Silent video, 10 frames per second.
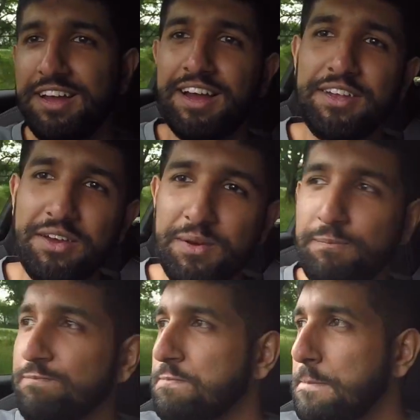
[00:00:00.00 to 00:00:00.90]
And
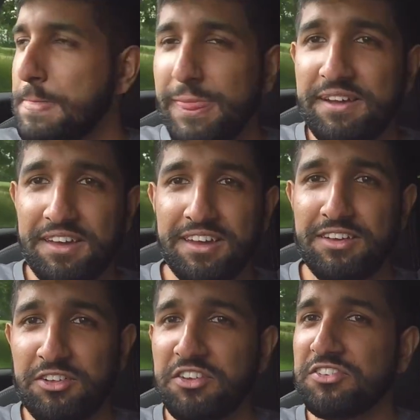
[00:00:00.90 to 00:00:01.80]
yeah, you
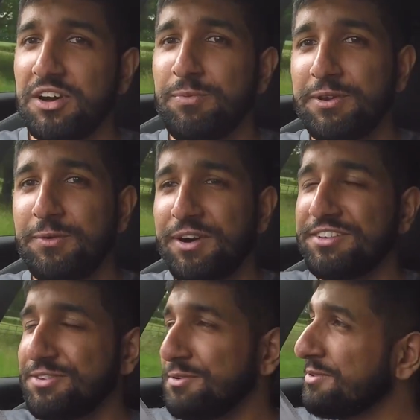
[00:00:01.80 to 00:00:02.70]
could just stop when you
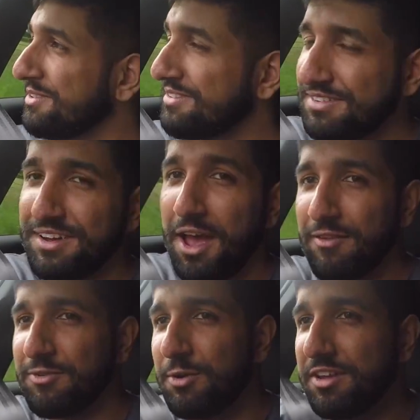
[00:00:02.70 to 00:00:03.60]
wanted to, I
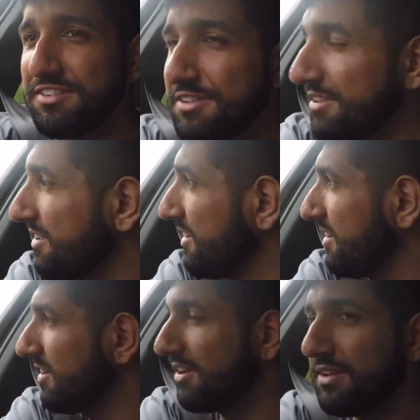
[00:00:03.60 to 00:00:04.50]
have noticed.
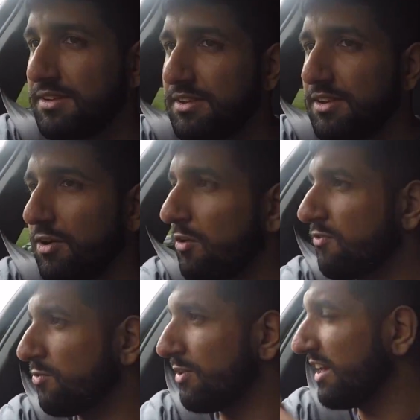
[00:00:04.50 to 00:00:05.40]
Overall,